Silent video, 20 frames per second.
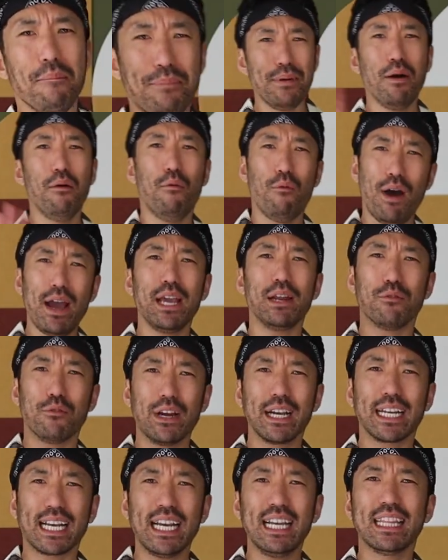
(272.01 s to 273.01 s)
But wait,
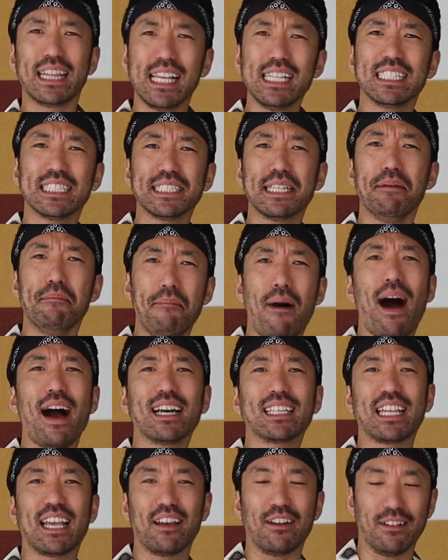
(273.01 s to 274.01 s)
Ricky, this is a
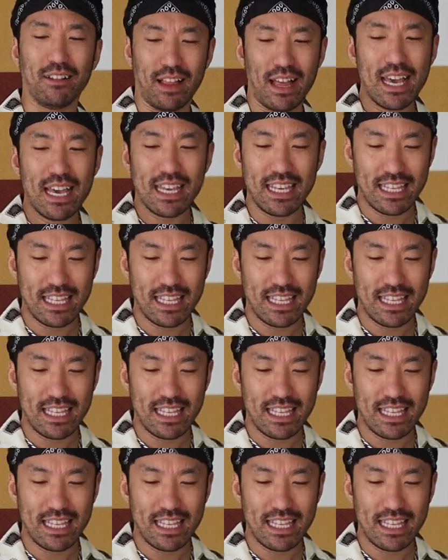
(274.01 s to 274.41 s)
mocktail.